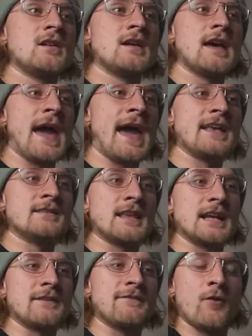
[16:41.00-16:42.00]
as
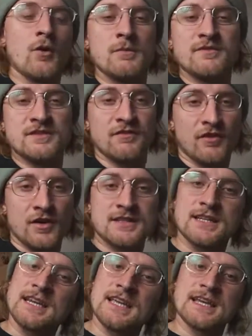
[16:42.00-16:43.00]
like a form of
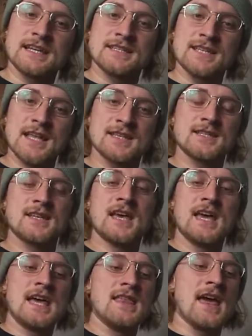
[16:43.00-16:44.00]
diversity in a sense,
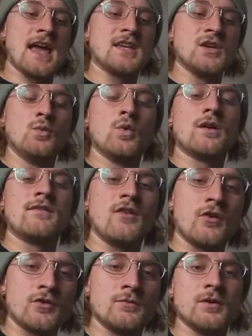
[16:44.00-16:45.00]
that you were
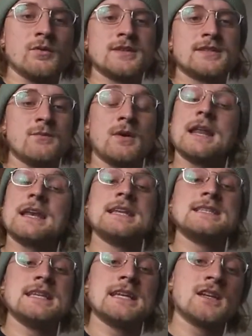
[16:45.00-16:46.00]
vulnerable with someone and
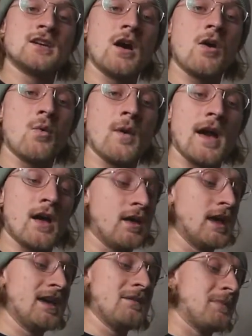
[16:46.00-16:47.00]
it didn't go well.
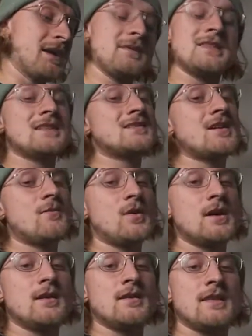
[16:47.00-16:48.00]
Maybe that's
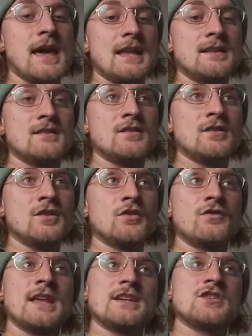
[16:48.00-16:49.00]
someone that your
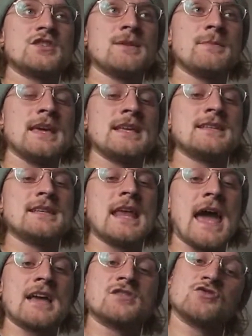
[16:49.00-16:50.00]
relationship isn't
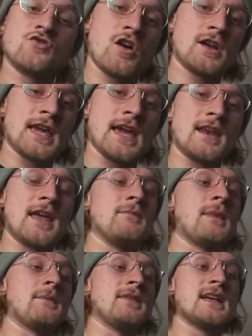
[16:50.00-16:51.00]
as strong yet, and
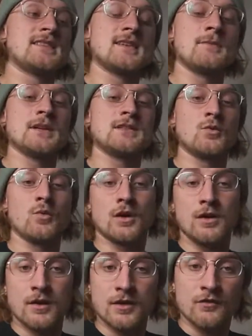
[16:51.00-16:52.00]
maybe that's something to
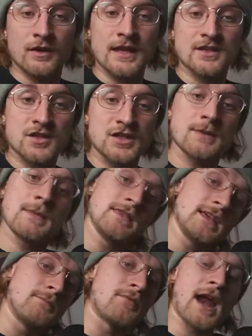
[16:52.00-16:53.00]
work on your relationship, and
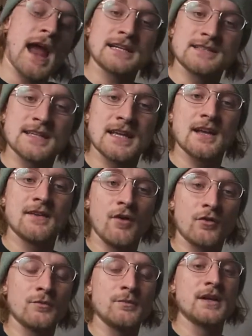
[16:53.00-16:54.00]
then practicing
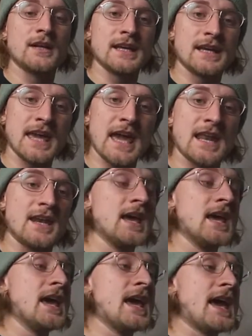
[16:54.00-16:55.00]
vulnerability again.
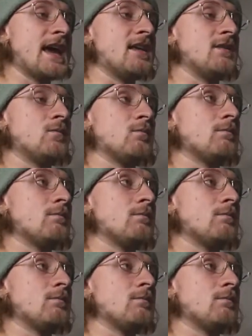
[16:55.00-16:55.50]
And